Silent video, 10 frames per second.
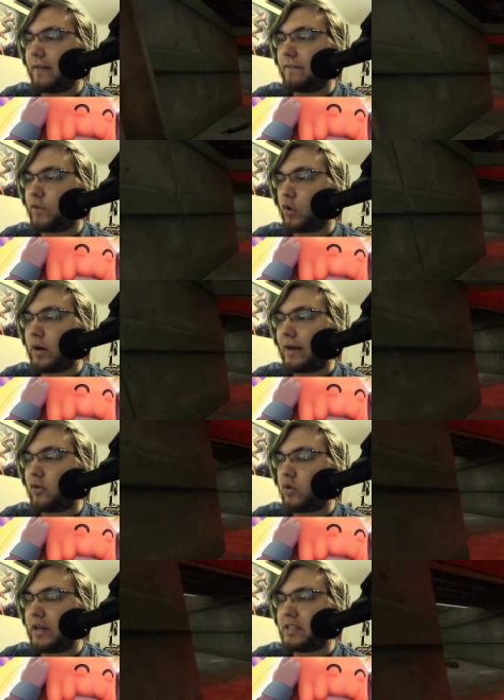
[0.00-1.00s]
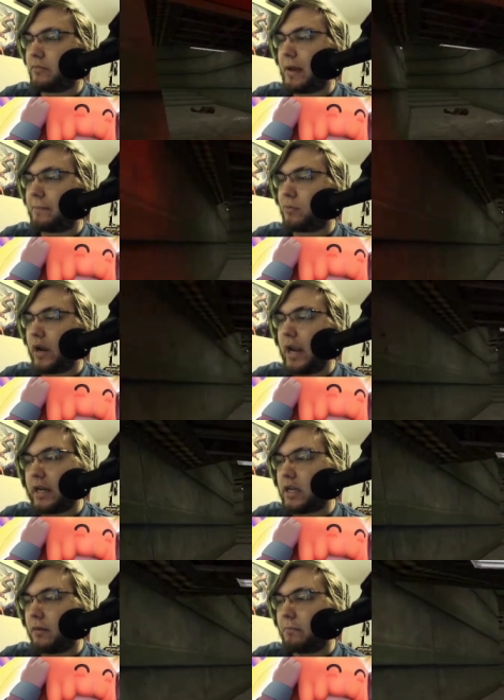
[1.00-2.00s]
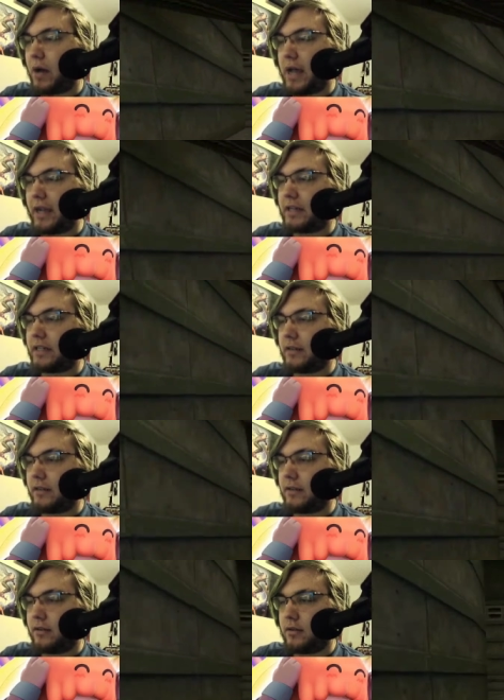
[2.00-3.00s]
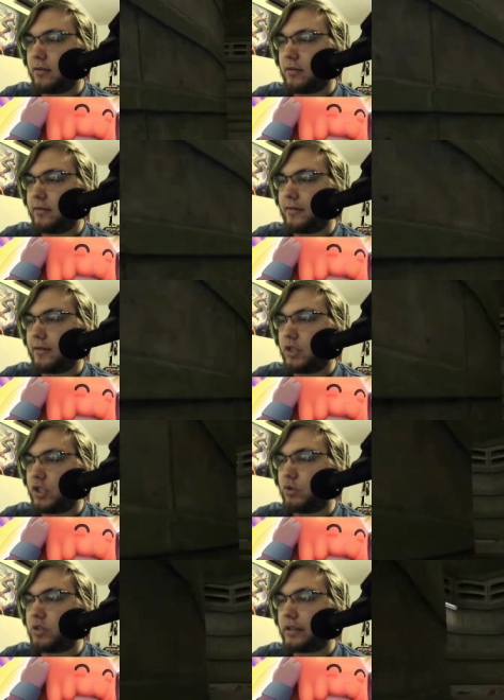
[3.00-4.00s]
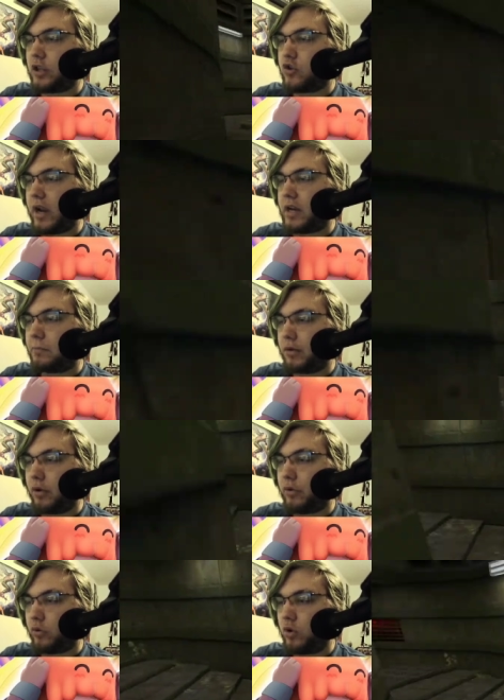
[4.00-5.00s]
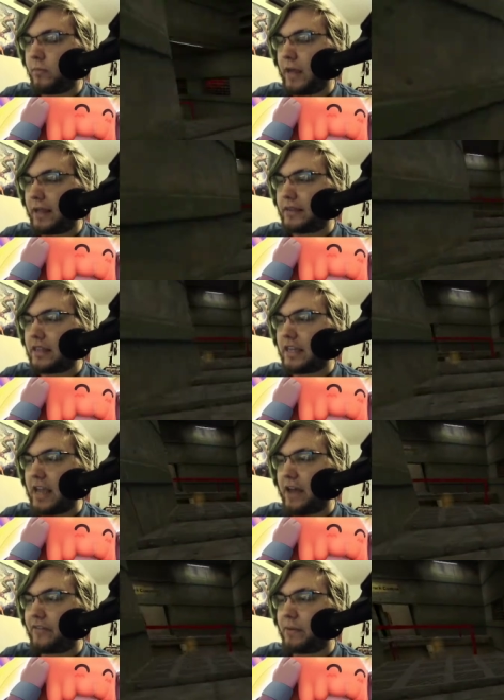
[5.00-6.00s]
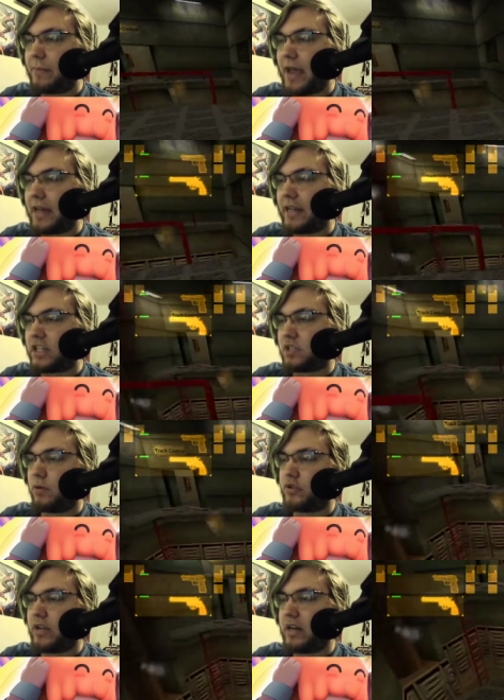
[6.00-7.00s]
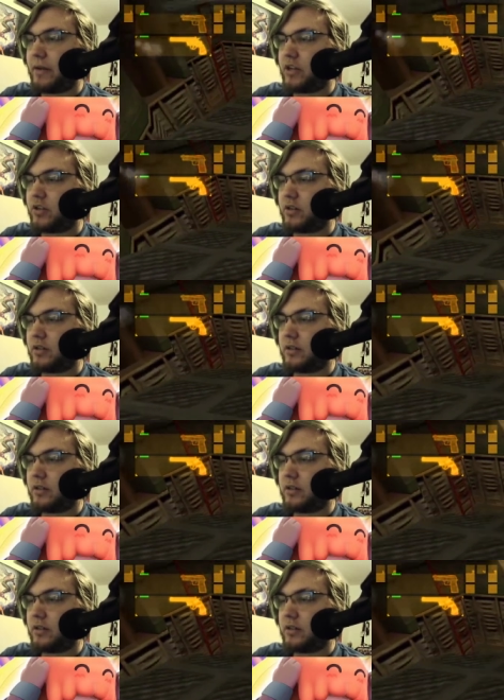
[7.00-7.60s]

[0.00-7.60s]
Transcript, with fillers: For whatever reason, my brain combined using the train to blow through him and the thing having a bad explosion animation.